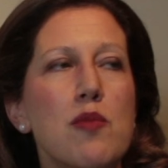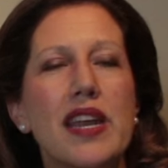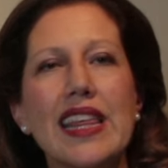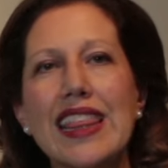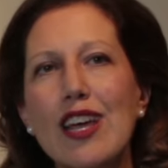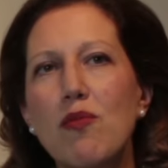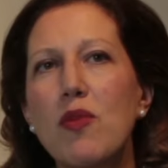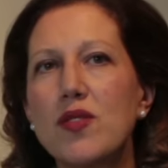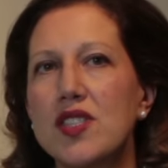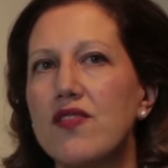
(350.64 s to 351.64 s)
But I think
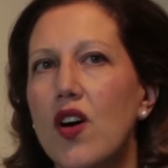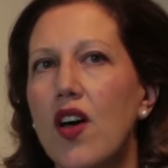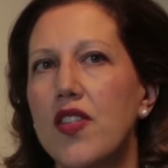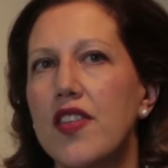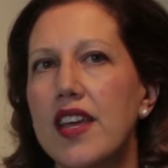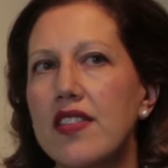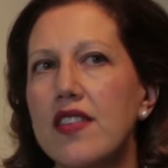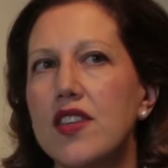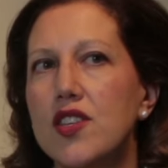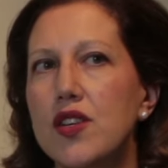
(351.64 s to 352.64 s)
most of all, the thing
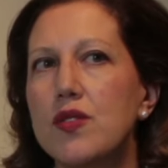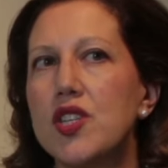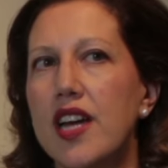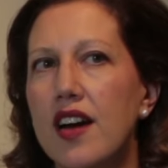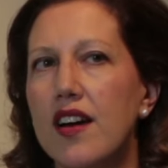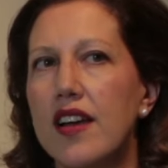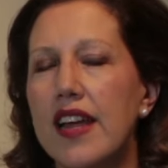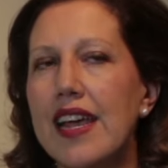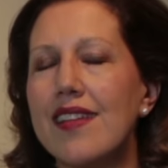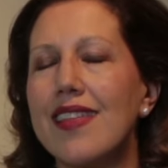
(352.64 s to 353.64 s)
that the two shared
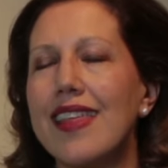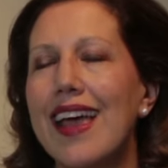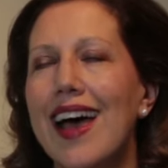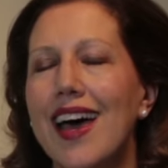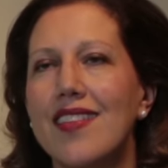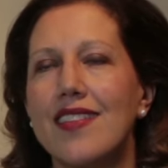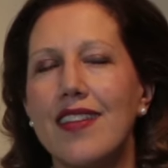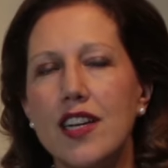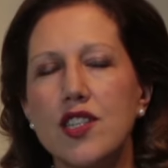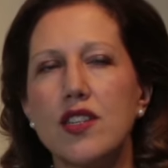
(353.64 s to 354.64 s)
is that they had
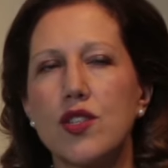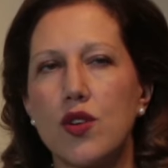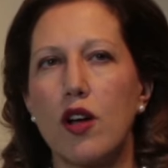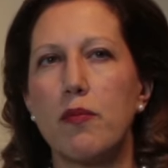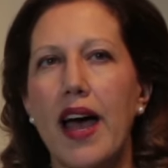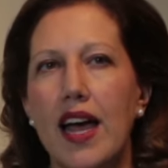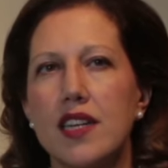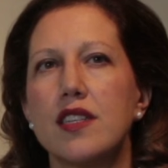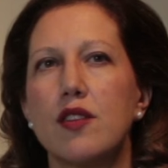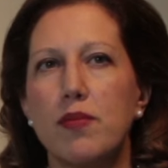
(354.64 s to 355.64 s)
such a strong
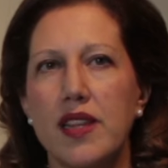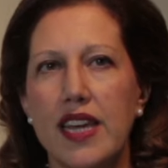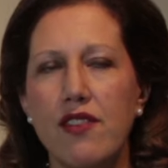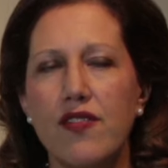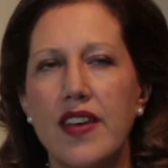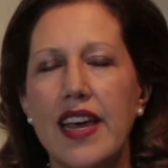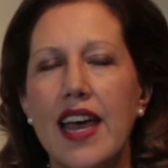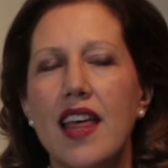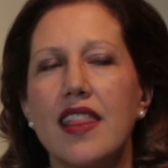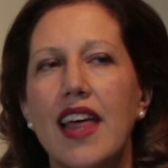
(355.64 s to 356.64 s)
passion and belief
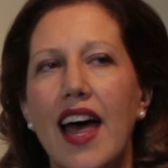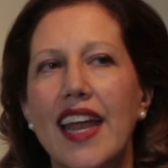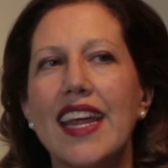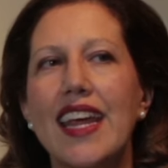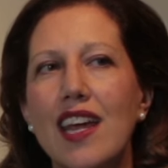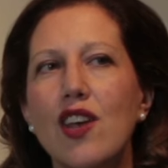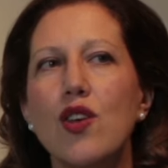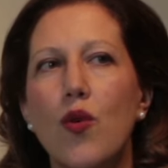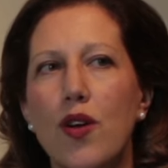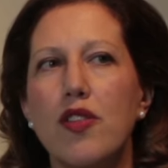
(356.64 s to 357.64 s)
that
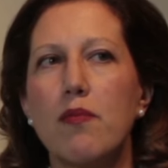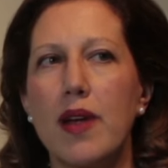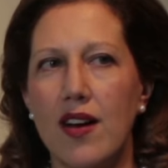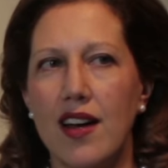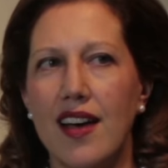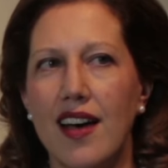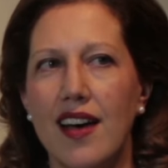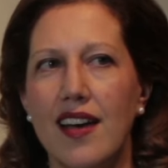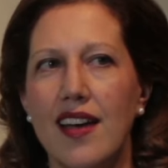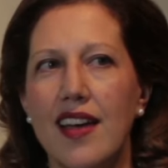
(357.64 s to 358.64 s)
in North
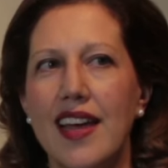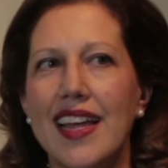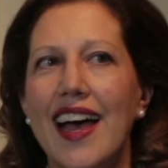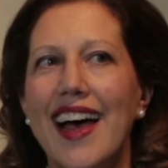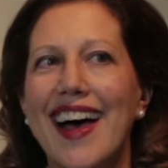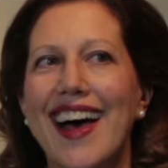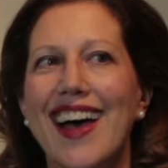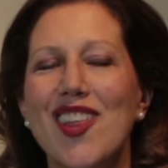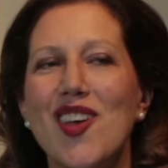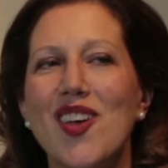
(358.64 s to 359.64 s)
America,
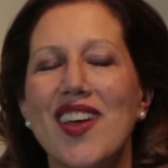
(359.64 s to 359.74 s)
uh,